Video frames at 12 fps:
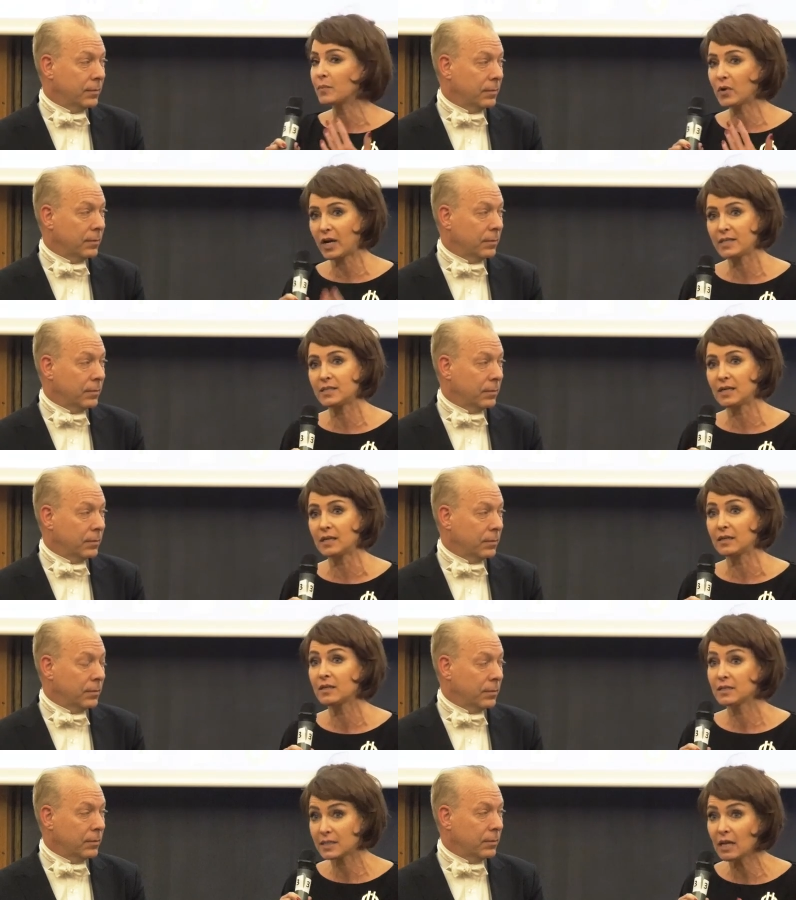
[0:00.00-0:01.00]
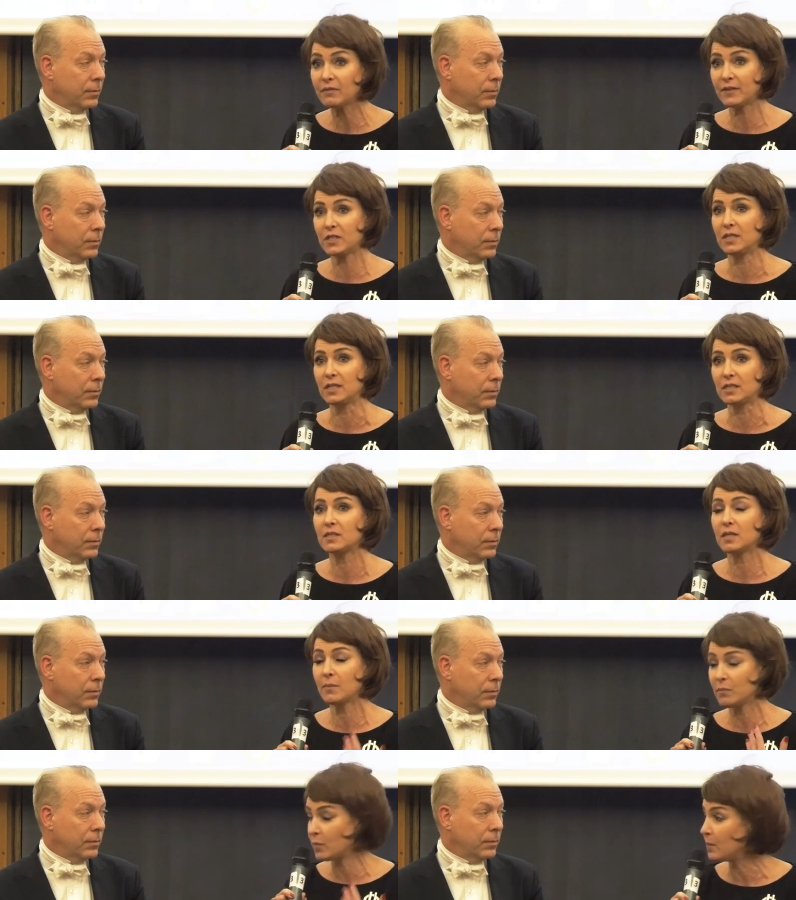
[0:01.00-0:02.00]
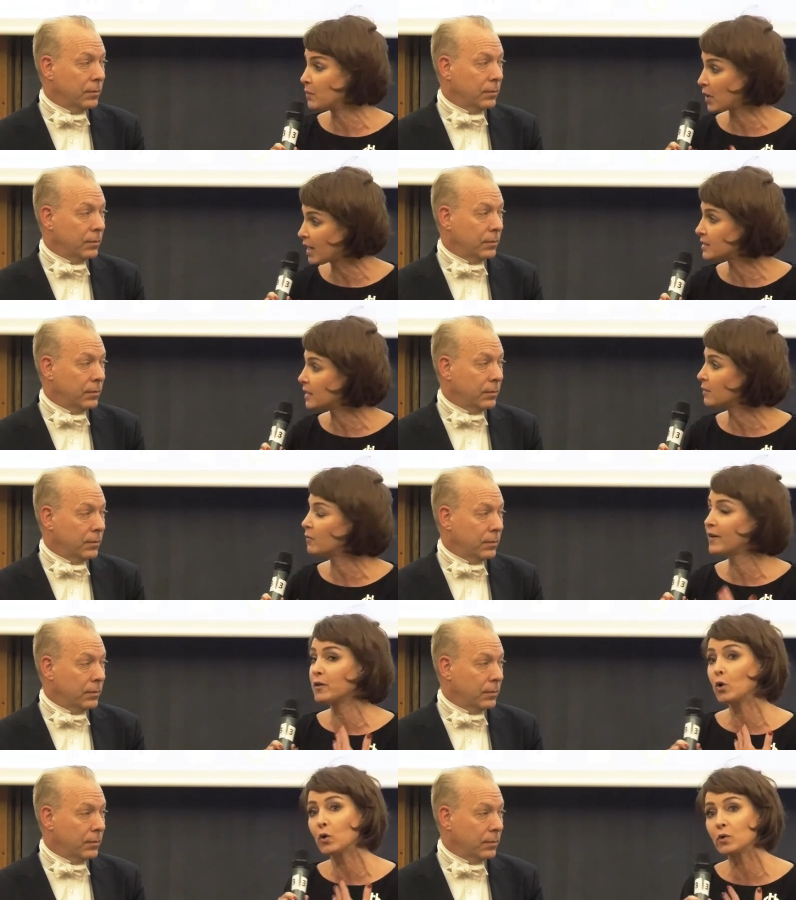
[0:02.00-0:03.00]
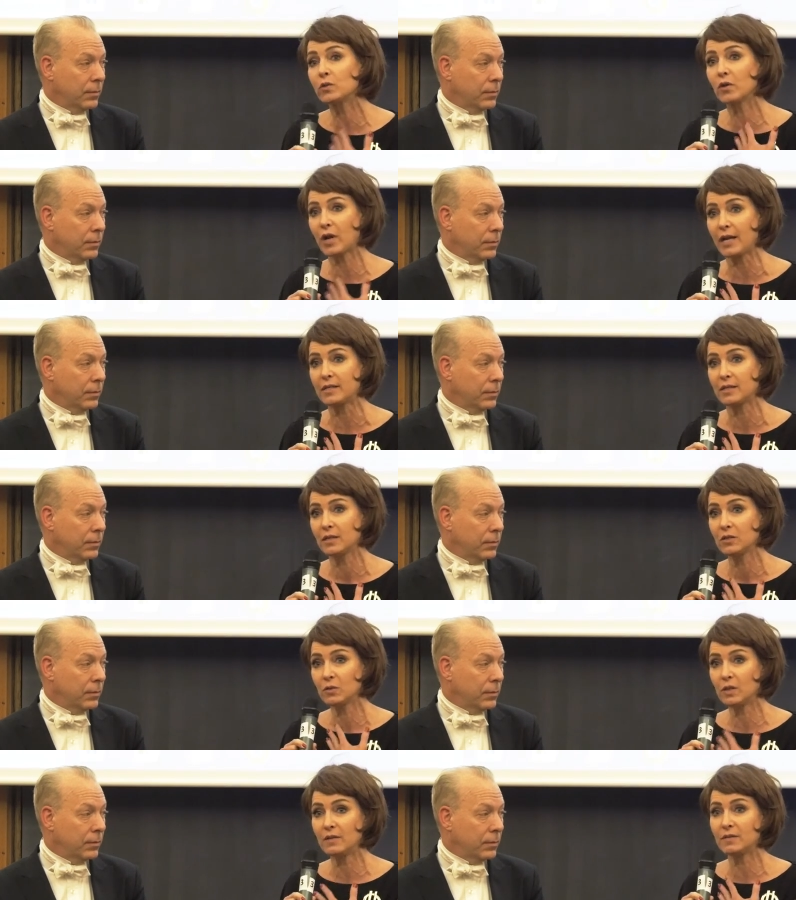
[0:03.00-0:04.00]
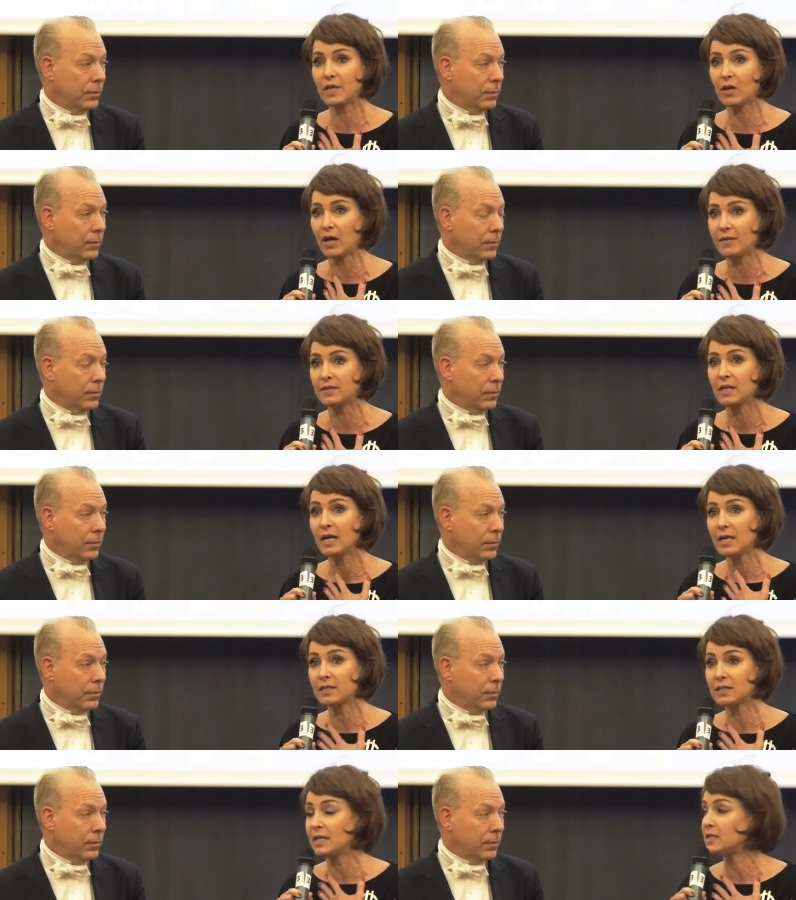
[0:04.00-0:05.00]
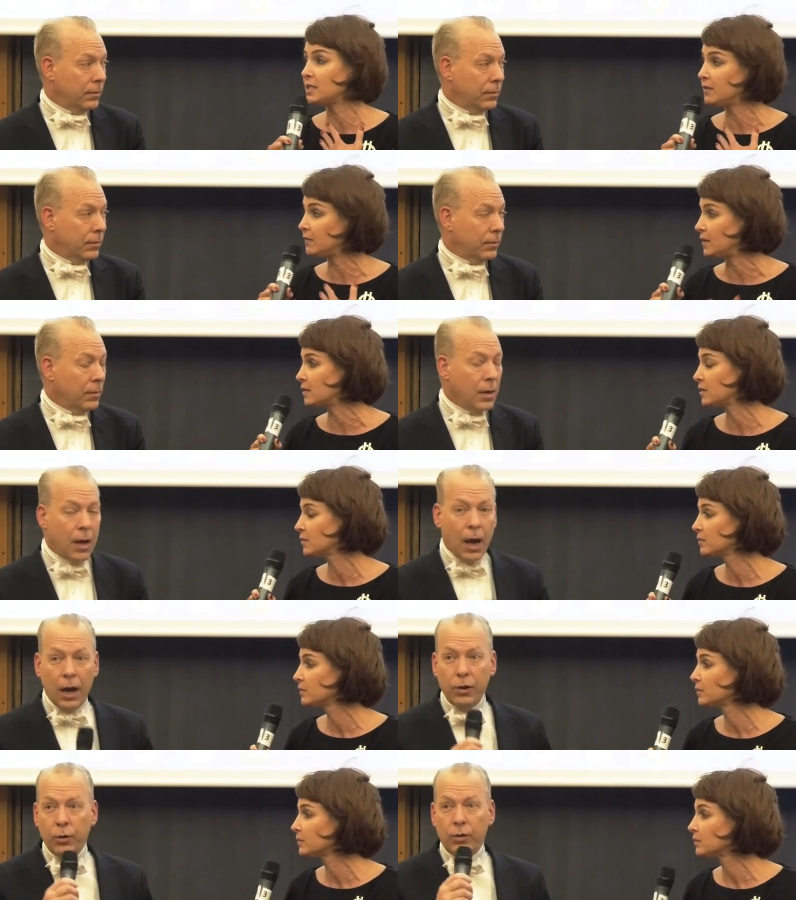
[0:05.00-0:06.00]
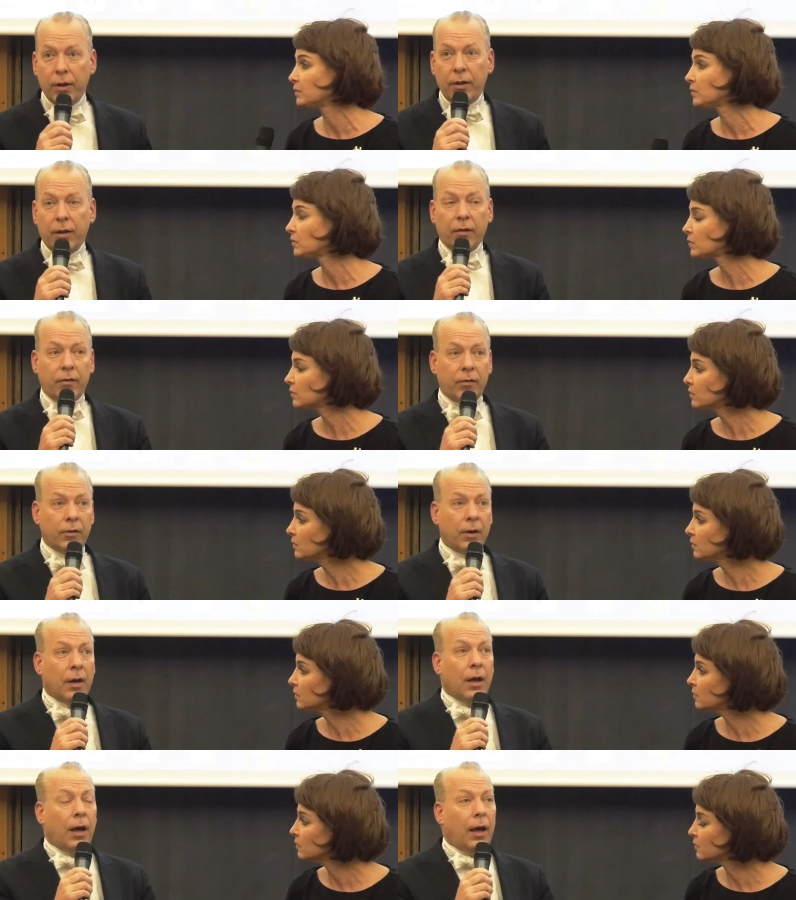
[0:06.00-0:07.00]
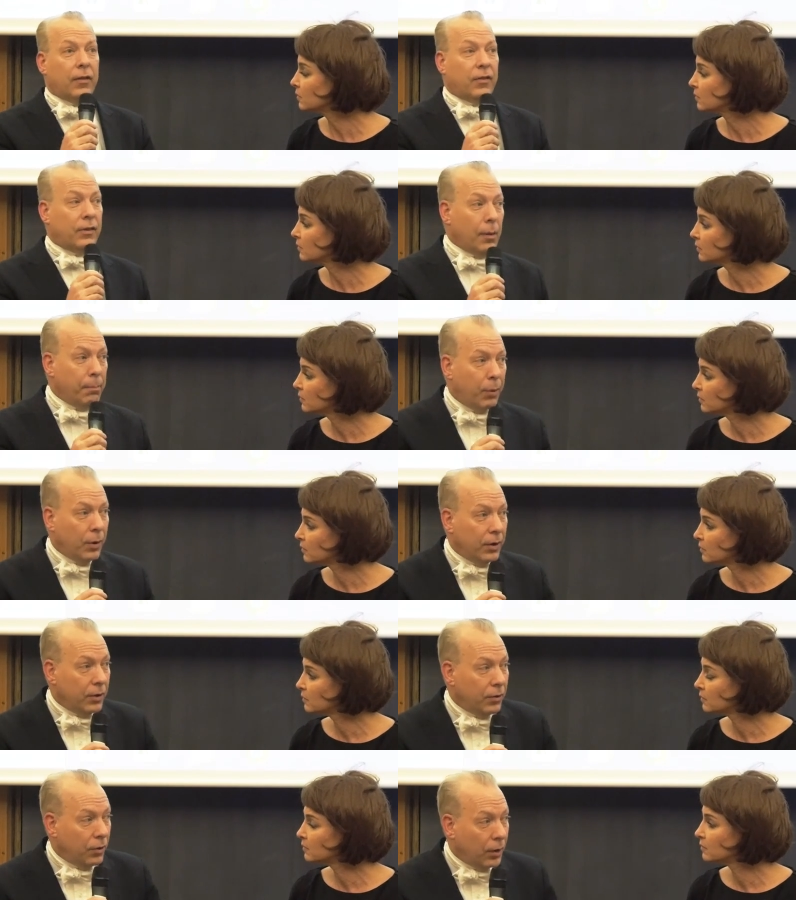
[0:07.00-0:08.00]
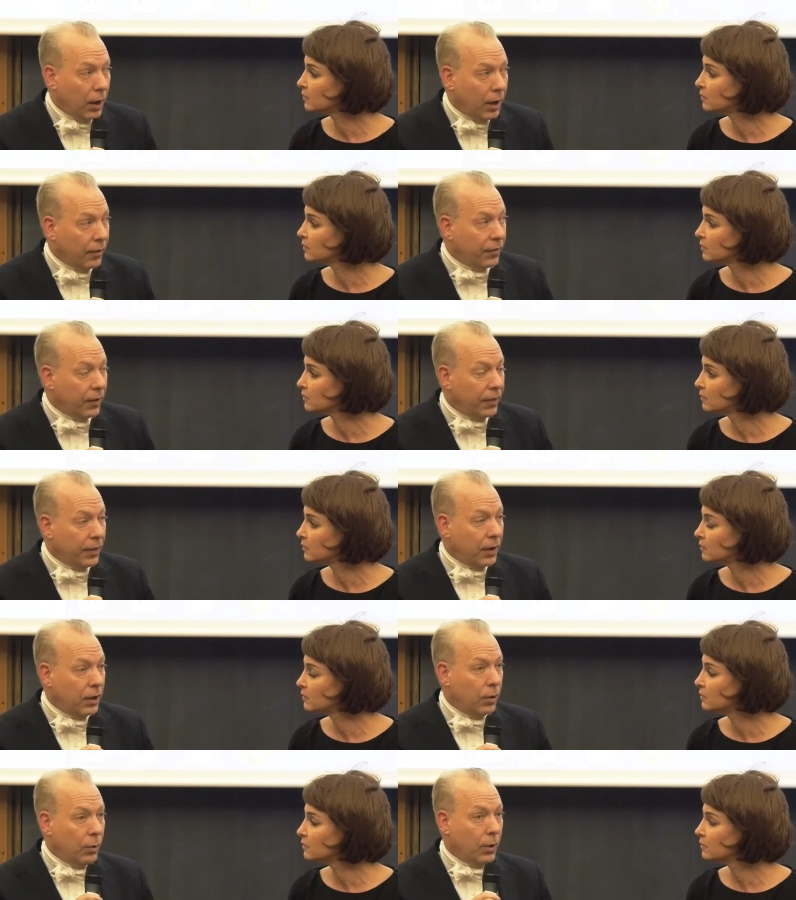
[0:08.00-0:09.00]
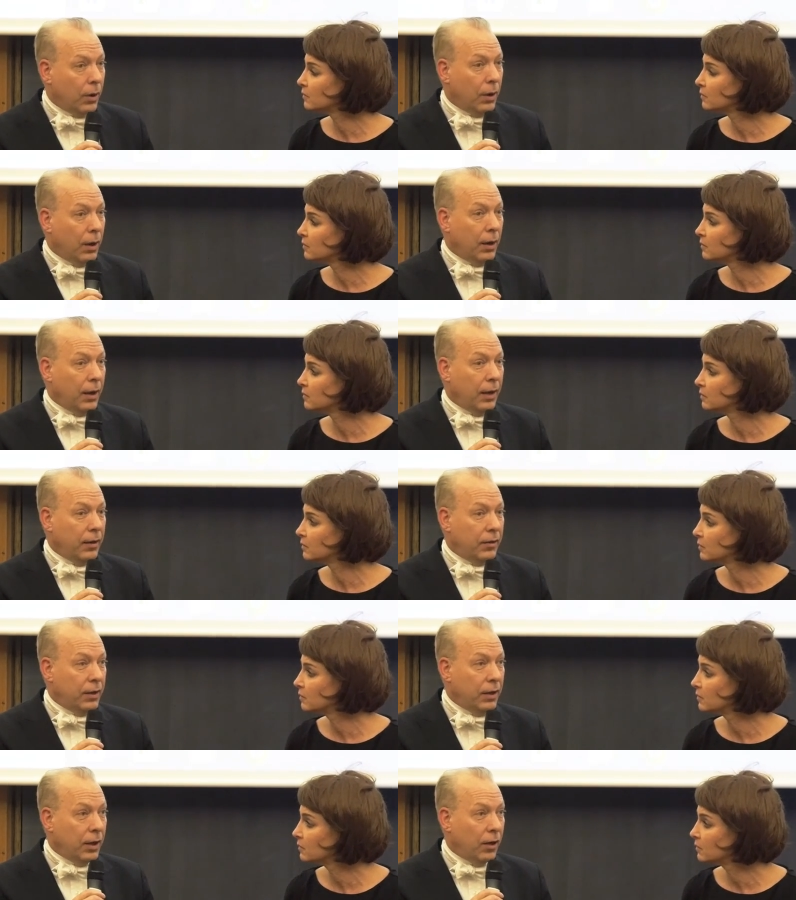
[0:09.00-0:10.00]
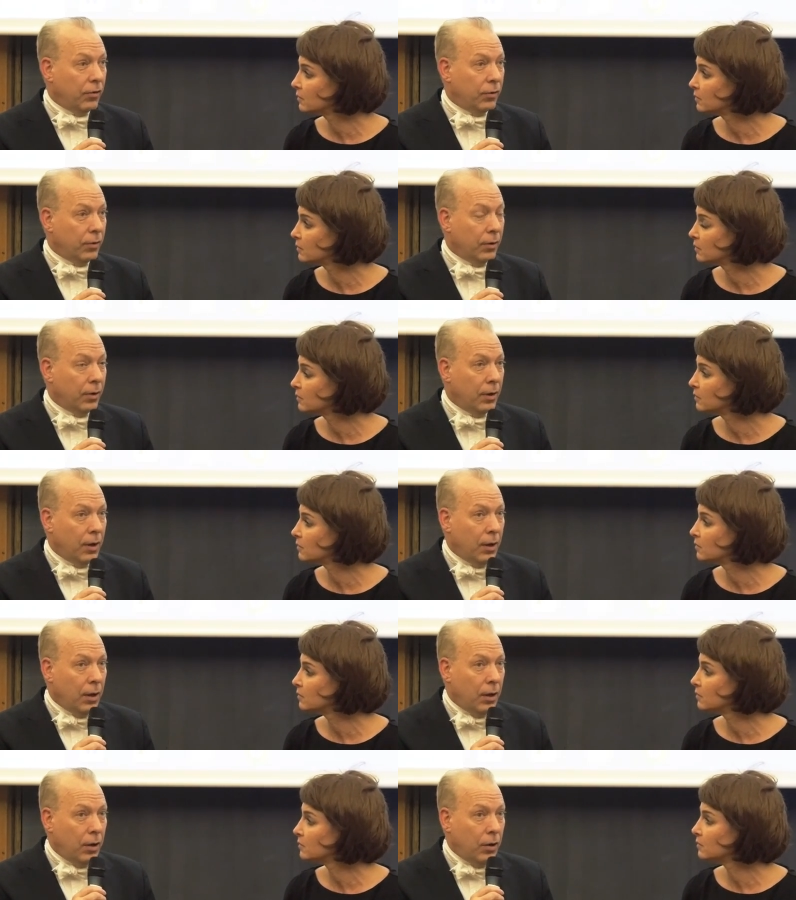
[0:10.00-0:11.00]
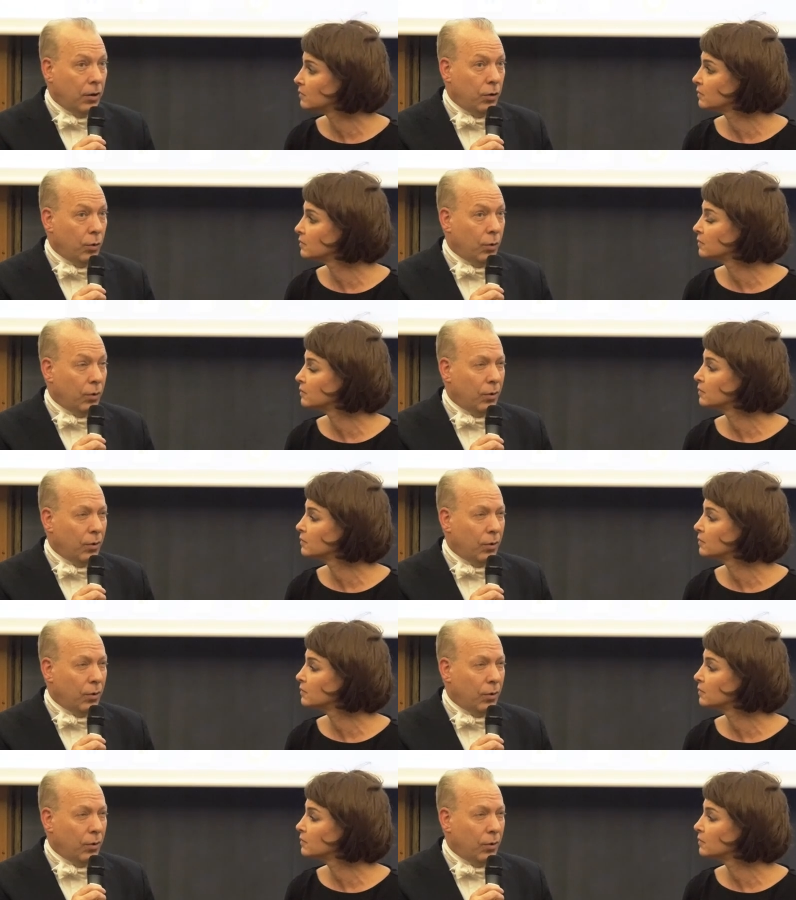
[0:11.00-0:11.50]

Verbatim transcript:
Speaker 1: embracing selfishness embracing one own right to live their lives as they see fit.
Speaker 2: And you did this at some point in your life. I think you were a late teenager. You,